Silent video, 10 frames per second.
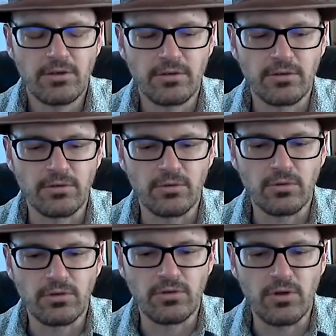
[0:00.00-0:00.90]

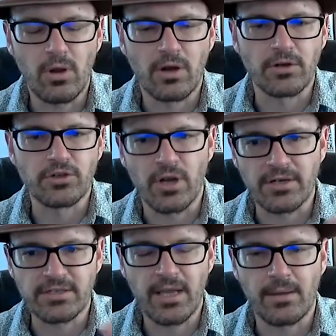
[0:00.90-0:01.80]
to no longer
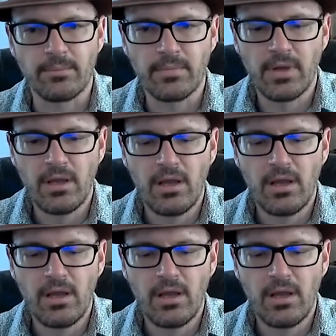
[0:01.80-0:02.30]
judge them.